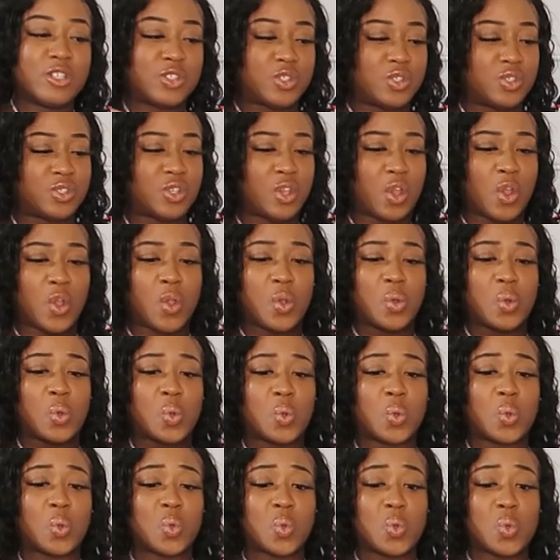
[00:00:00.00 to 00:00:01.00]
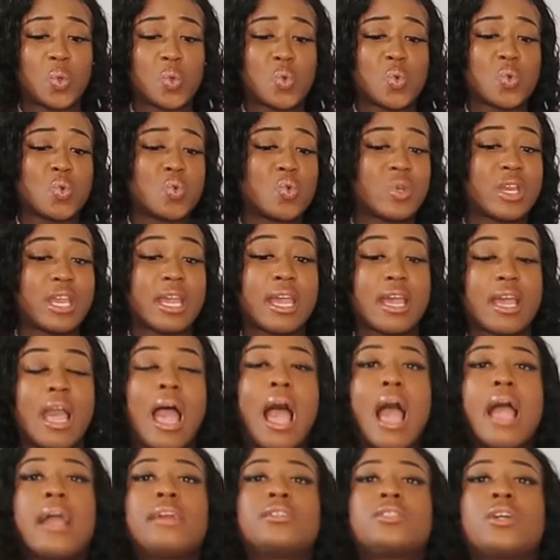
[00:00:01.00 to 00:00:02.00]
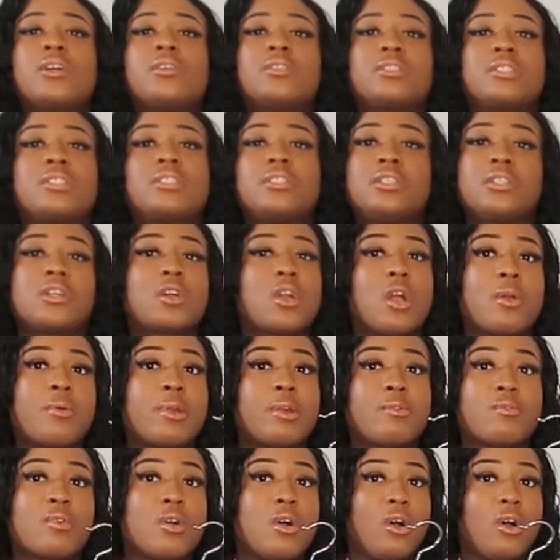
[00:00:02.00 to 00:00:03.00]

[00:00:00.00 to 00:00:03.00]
So I don't see it going